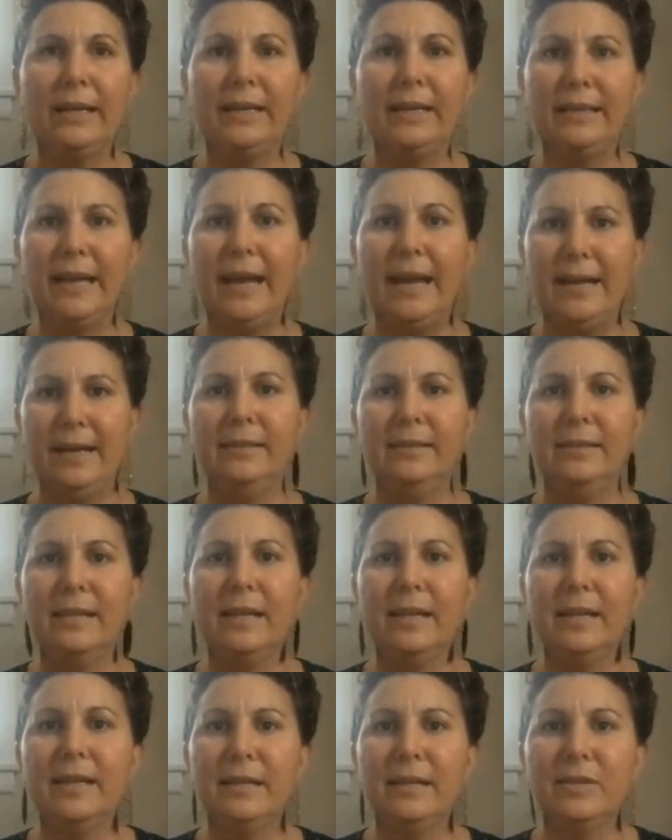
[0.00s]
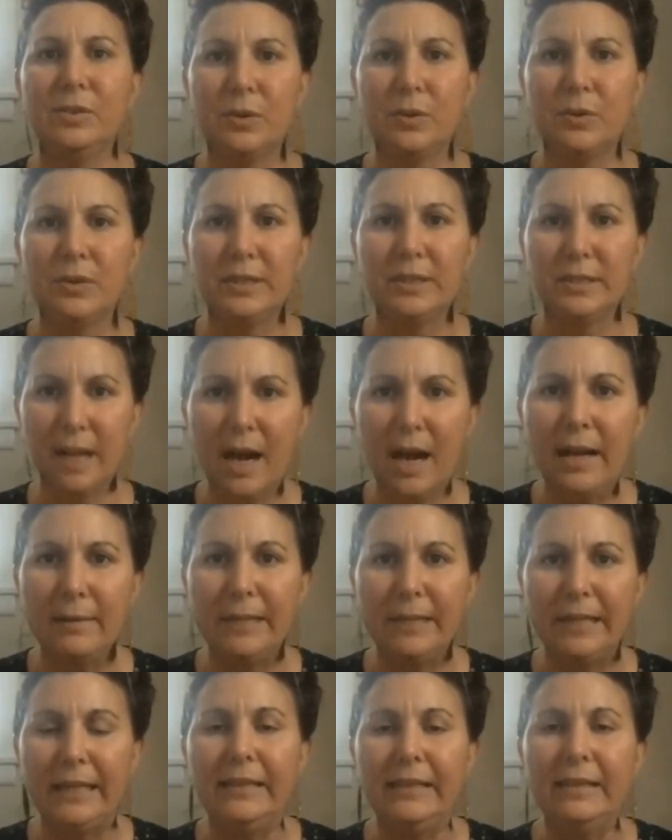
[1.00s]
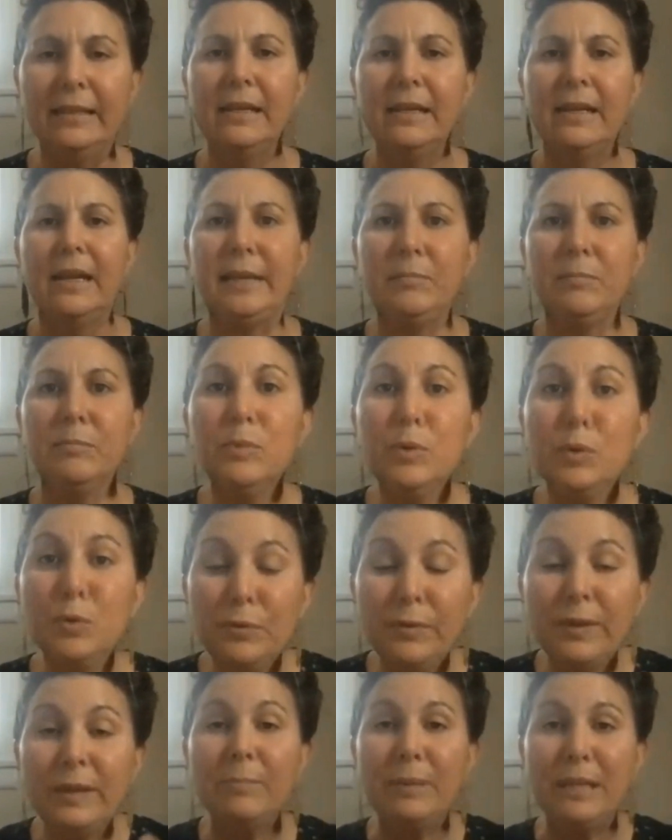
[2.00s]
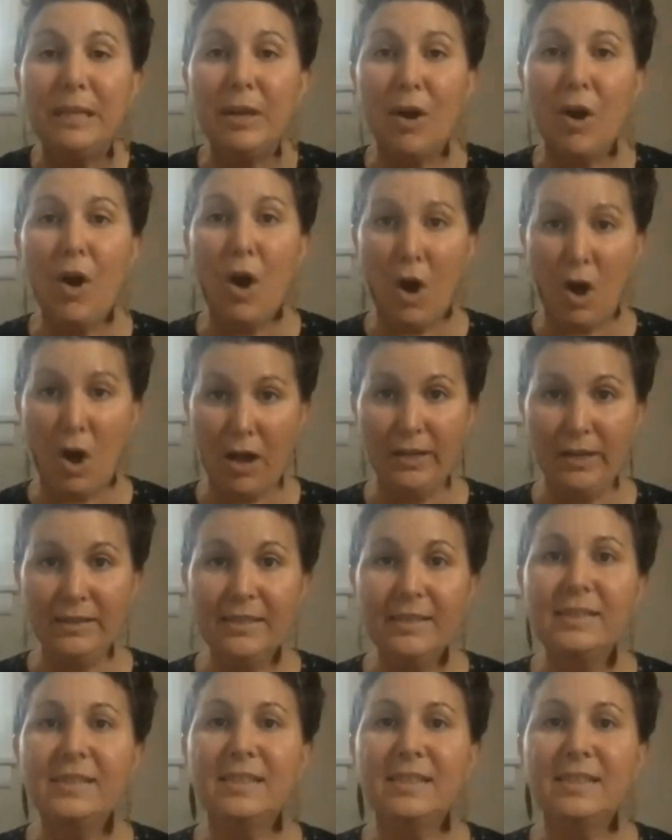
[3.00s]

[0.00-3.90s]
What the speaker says: again, is soul autonomy, moving beyond